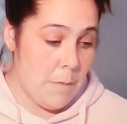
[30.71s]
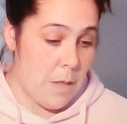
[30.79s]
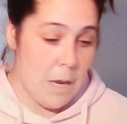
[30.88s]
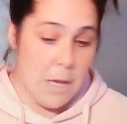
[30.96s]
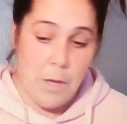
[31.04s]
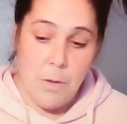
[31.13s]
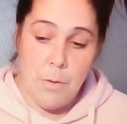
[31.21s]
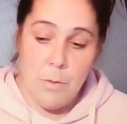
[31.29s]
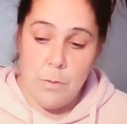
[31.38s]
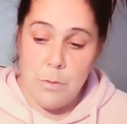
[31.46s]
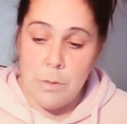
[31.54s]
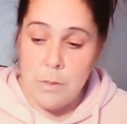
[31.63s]
that I
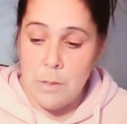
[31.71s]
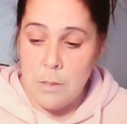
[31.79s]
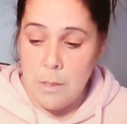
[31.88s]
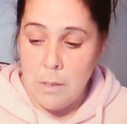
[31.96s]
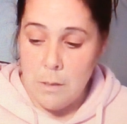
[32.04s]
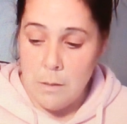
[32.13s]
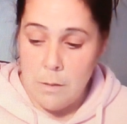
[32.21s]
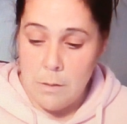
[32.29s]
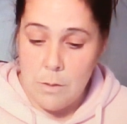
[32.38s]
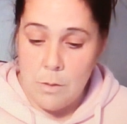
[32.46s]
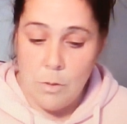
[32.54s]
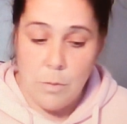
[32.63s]
use
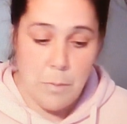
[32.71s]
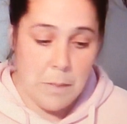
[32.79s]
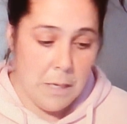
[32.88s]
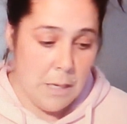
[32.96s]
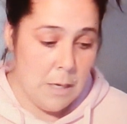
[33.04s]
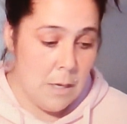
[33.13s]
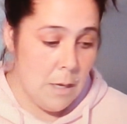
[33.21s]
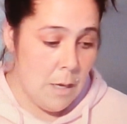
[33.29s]
to bead.